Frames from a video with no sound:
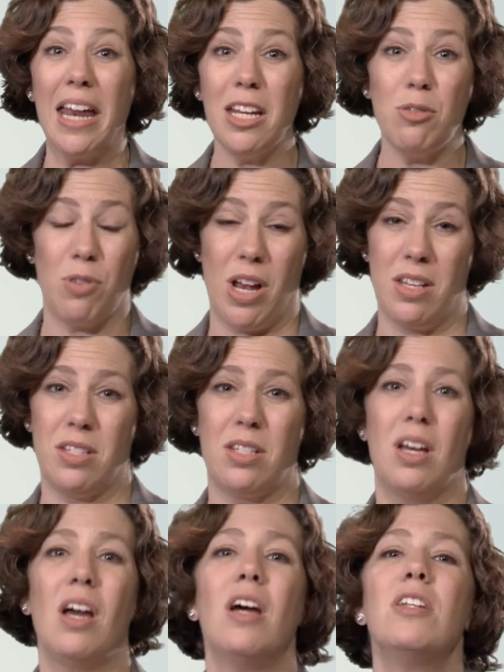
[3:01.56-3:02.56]
any
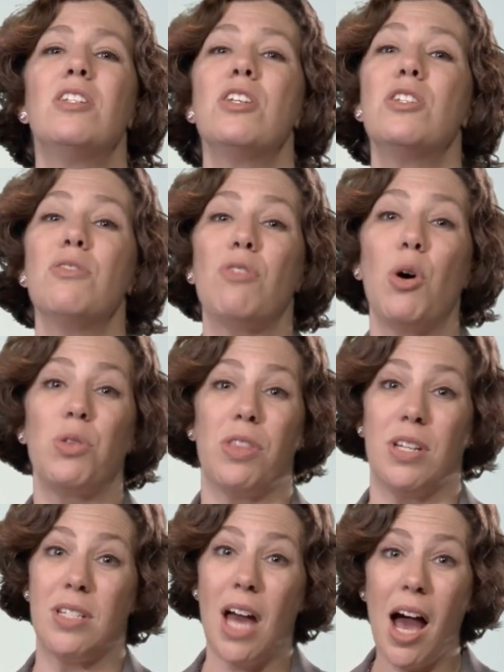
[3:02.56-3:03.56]
risk to devote the
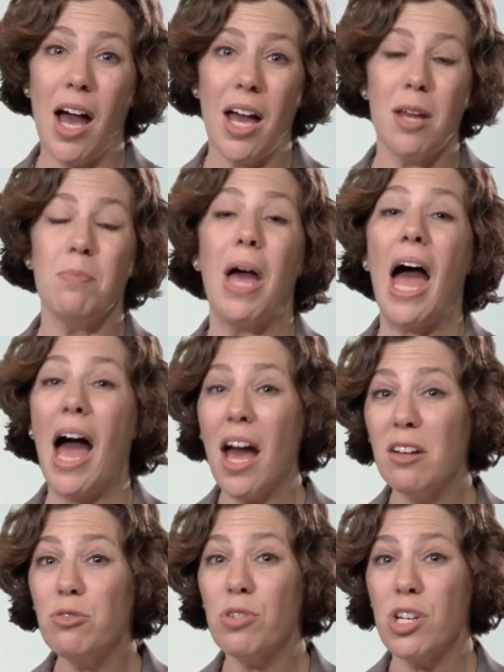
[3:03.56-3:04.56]
time
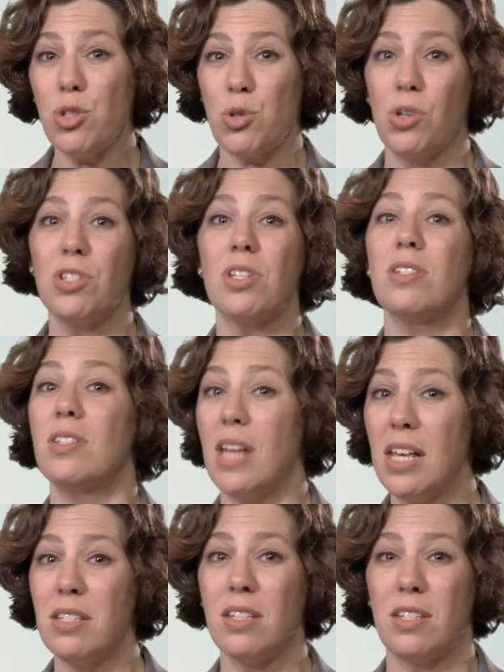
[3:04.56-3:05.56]
and resources
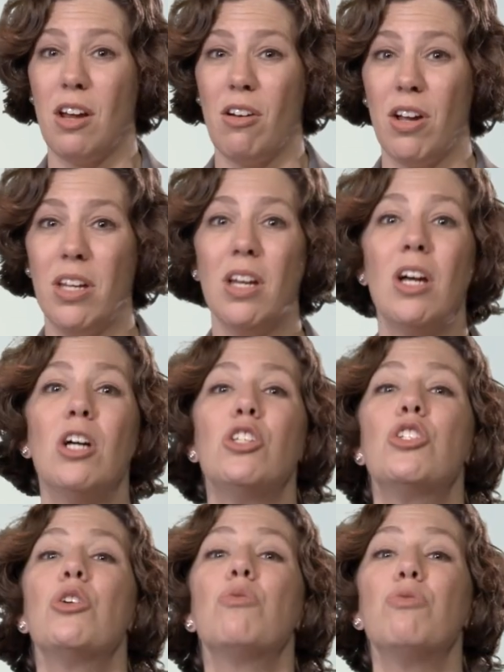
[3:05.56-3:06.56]
necessary
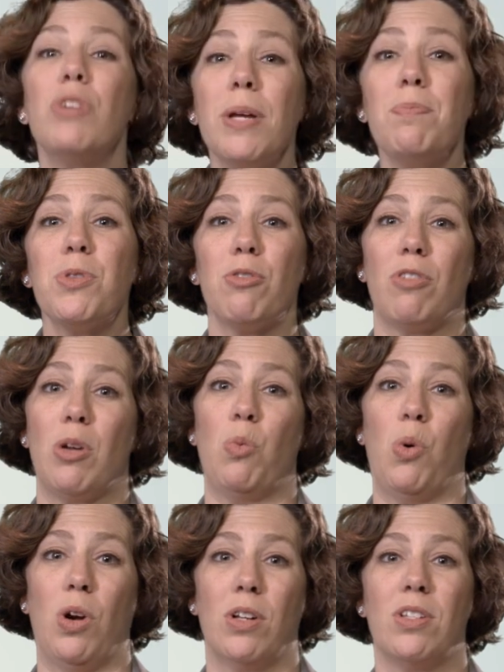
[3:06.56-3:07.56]
to reap the
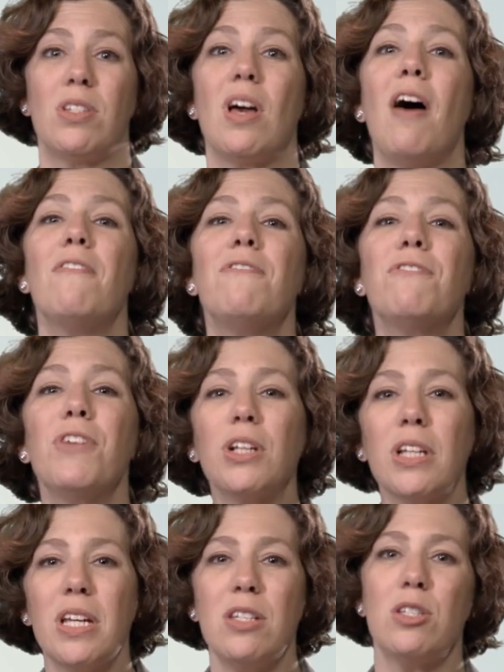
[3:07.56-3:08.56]
rewards of
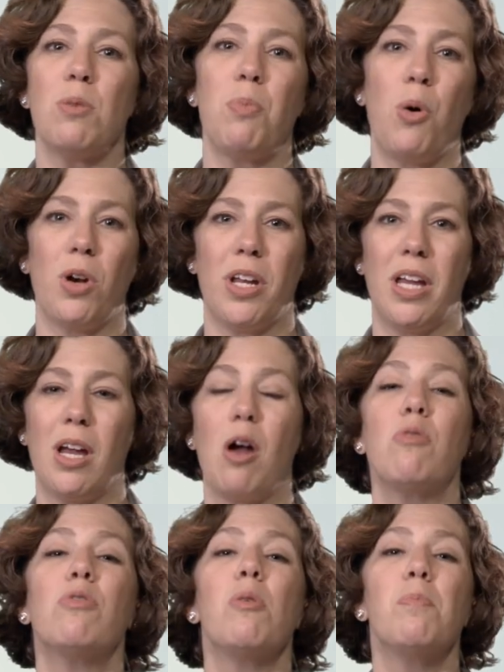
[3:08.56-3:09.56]
fully supporting a
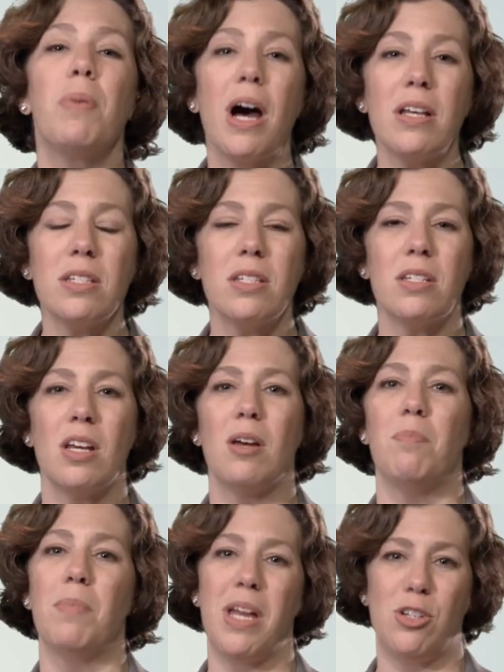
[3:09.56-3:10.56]
robust
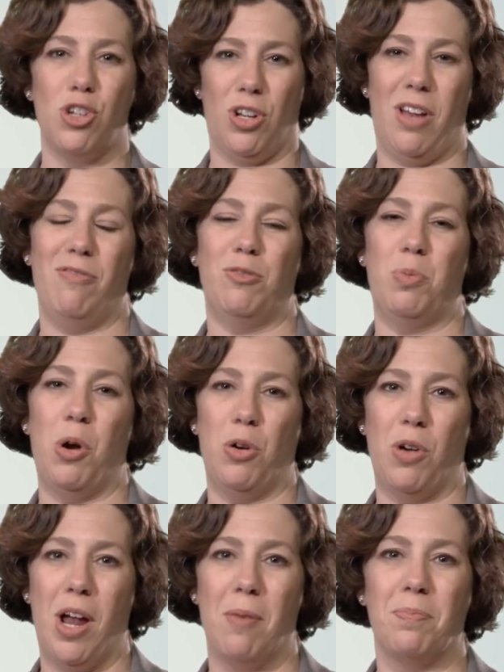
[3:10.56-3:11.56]
major gift
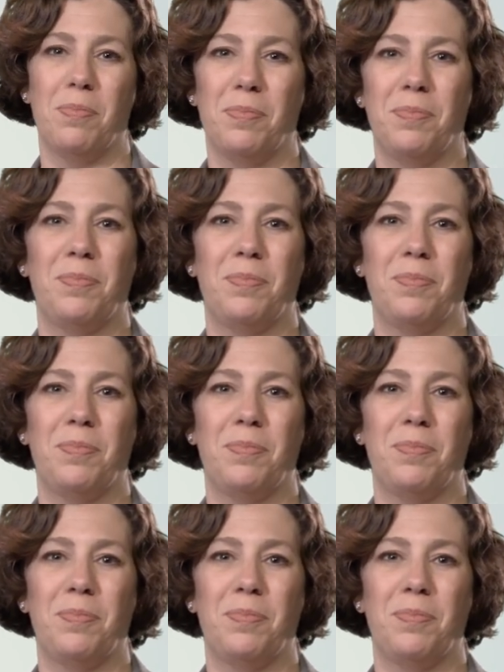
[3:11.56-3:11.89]
program.